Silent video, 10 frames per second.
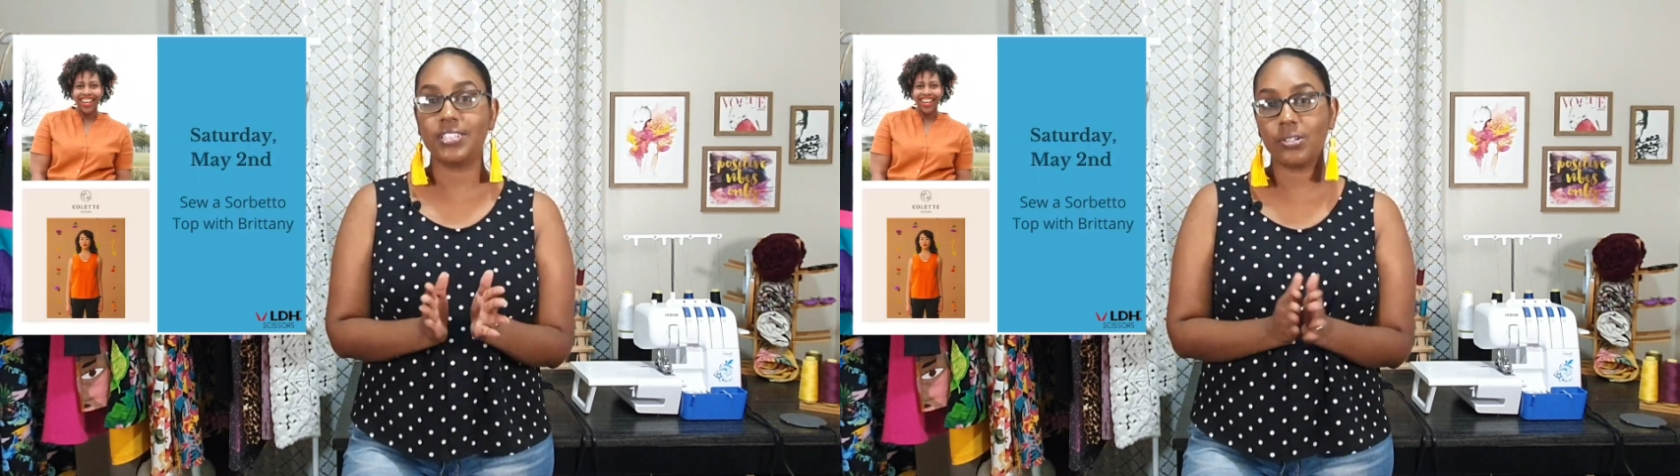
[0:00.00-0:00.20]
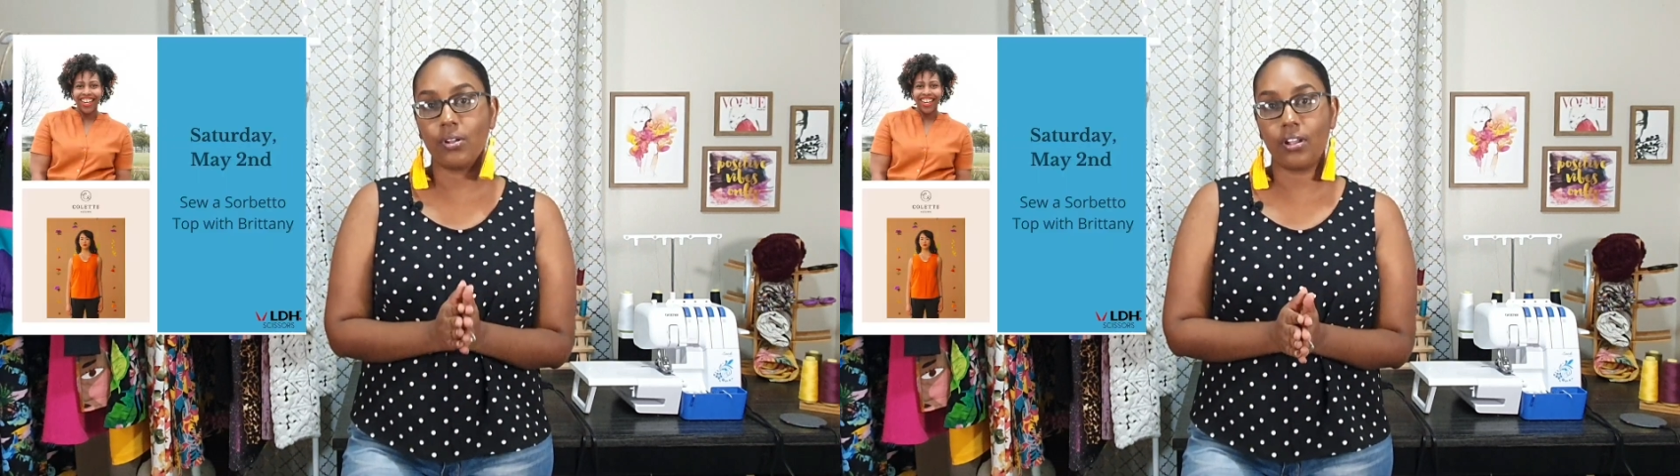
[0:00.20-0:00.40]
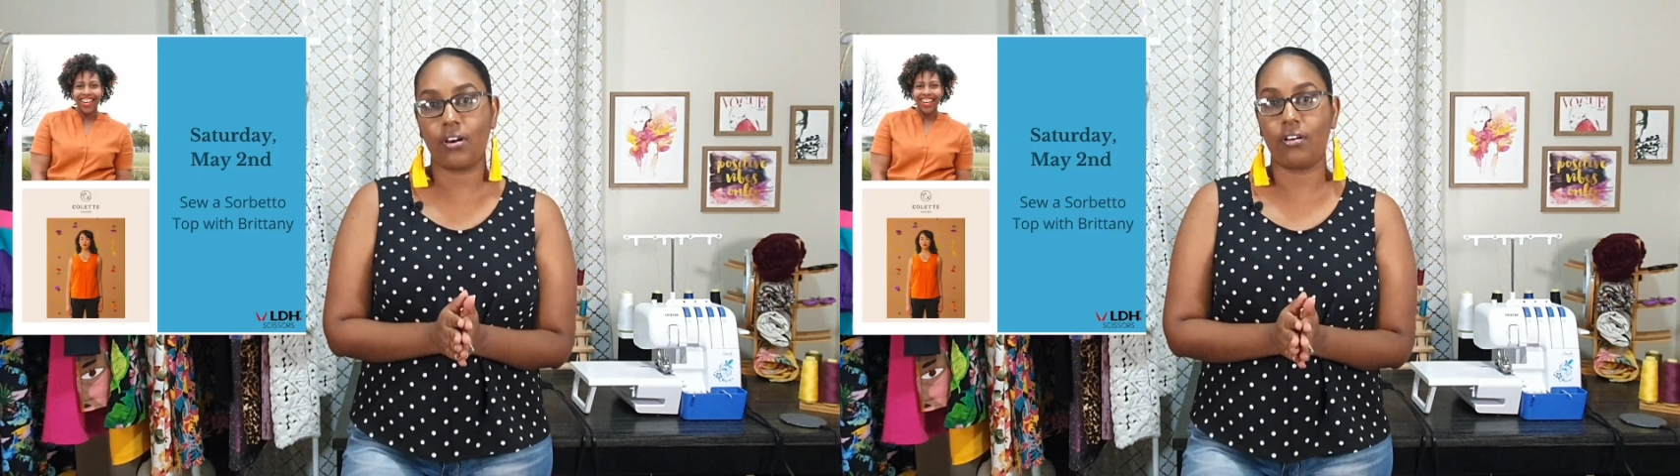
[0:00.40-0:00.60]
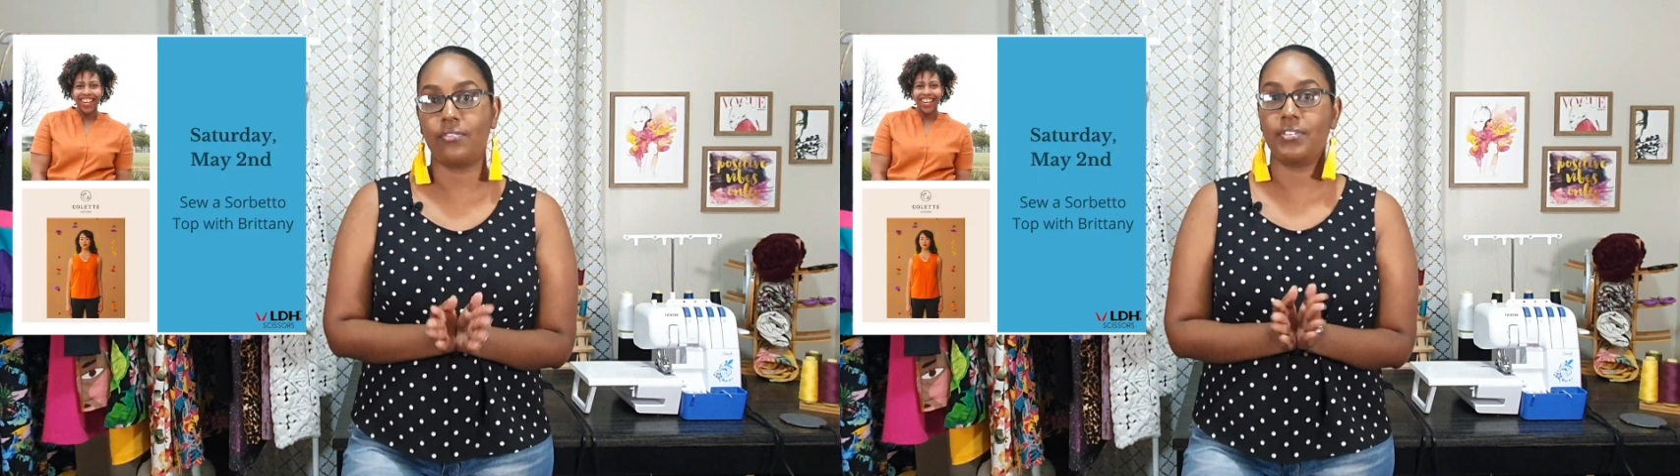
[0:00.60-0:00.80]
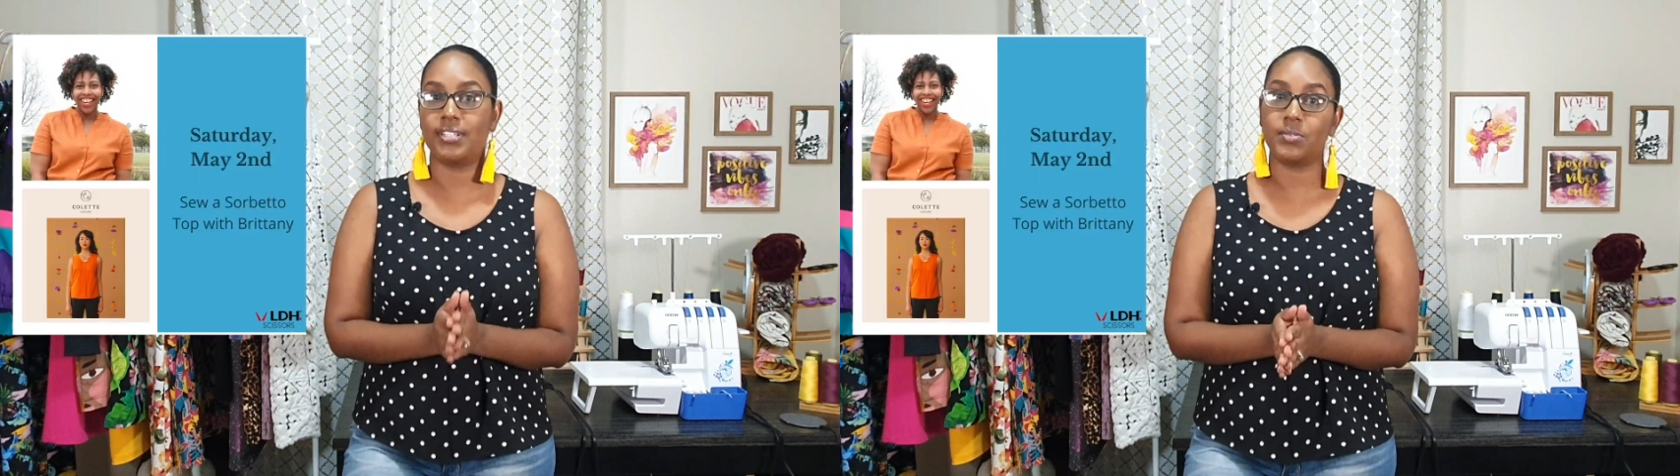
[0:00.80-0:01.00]
sew along
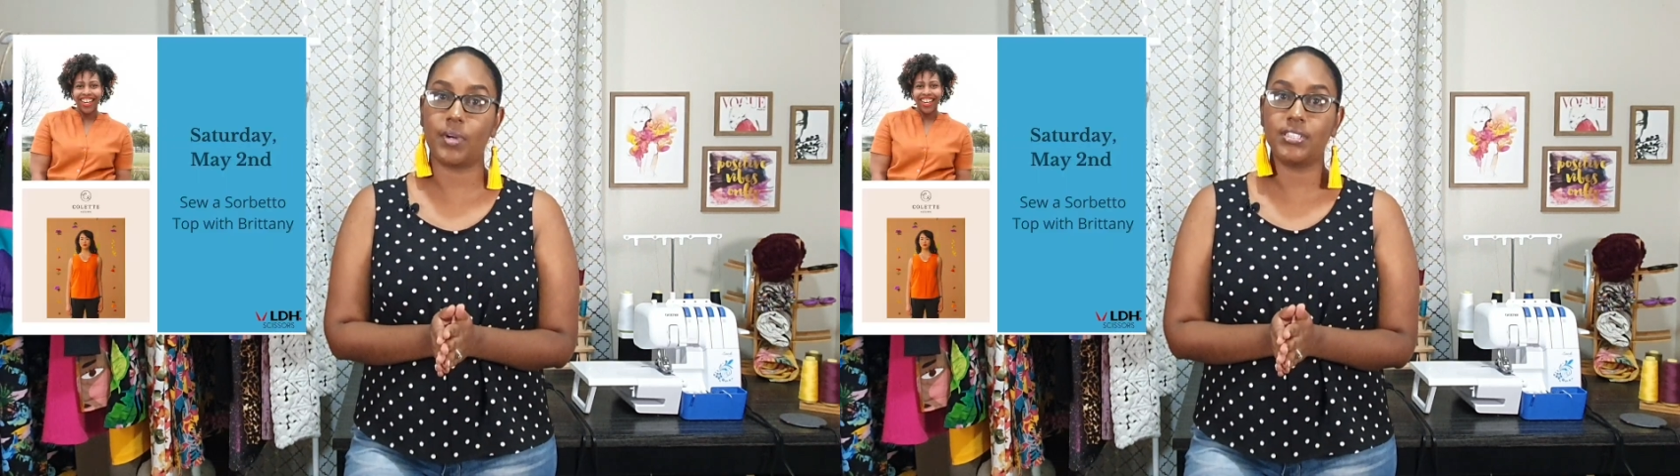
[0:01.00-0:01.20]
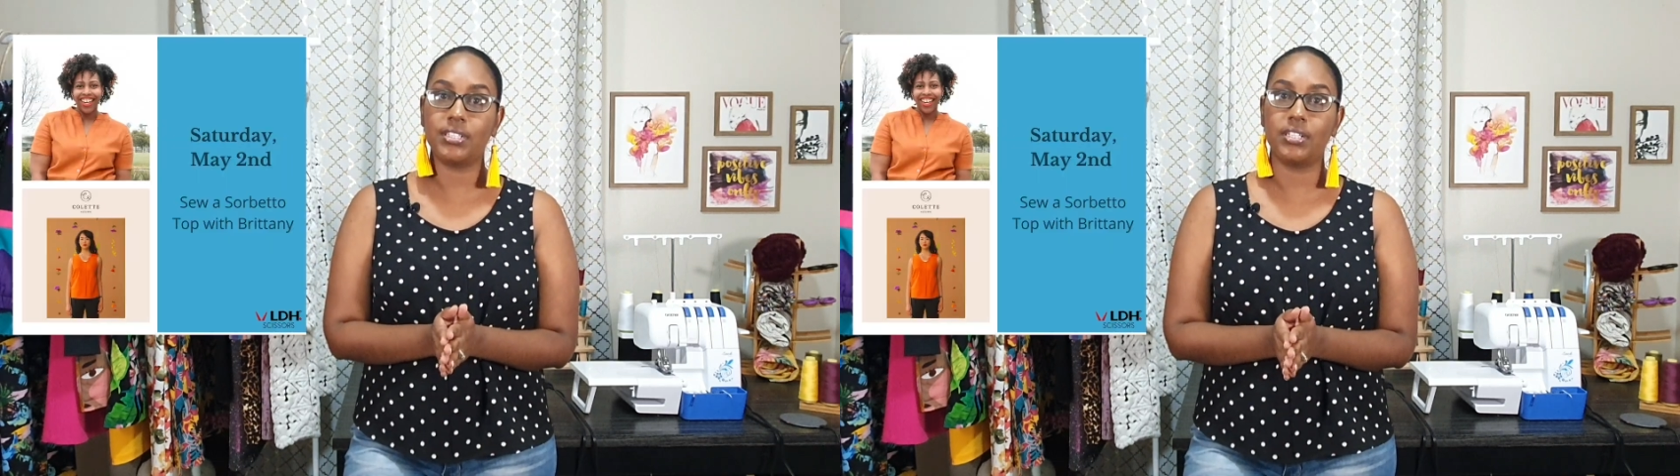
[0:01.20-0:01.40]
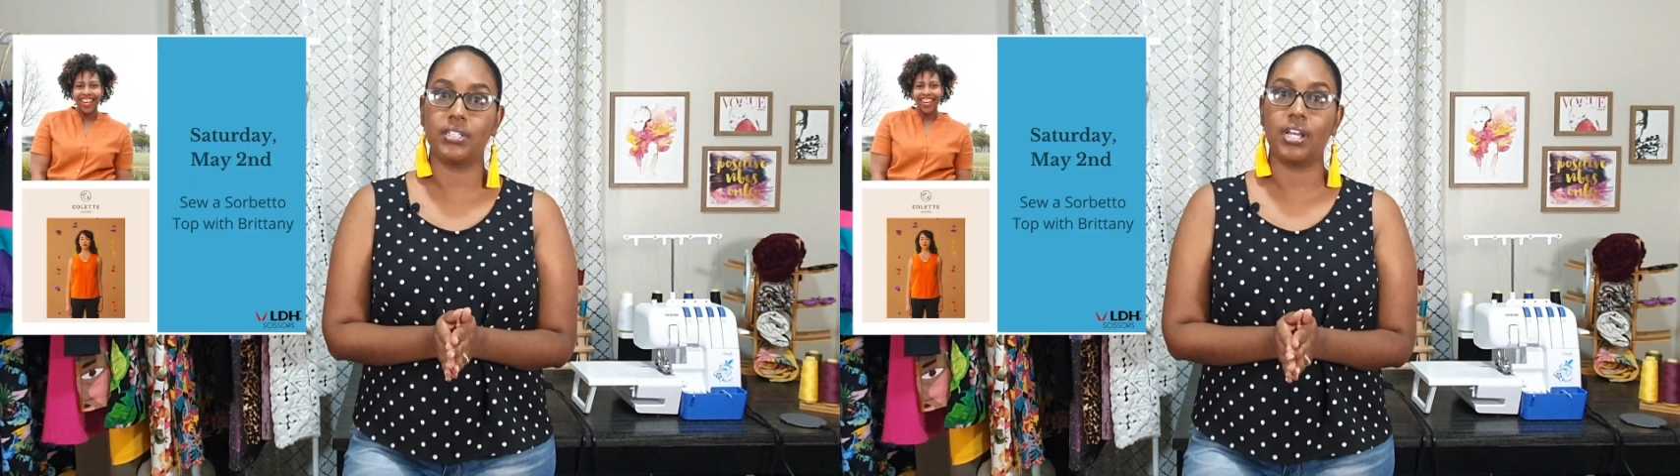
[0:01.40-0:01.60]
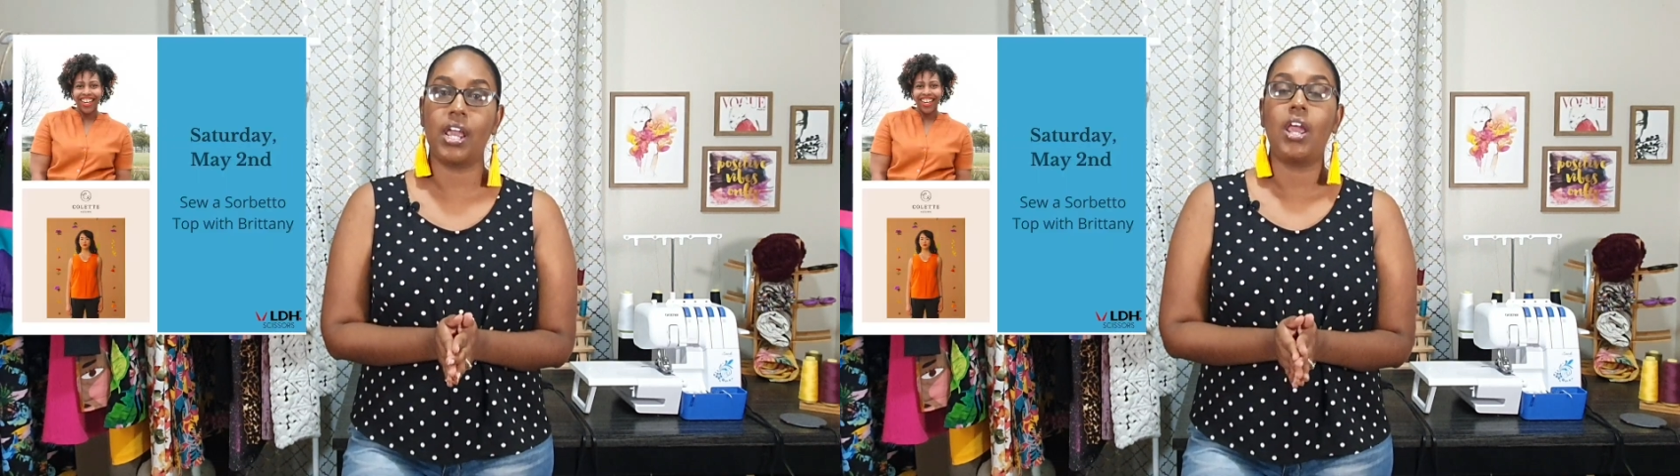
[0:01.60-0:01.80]
for this pattern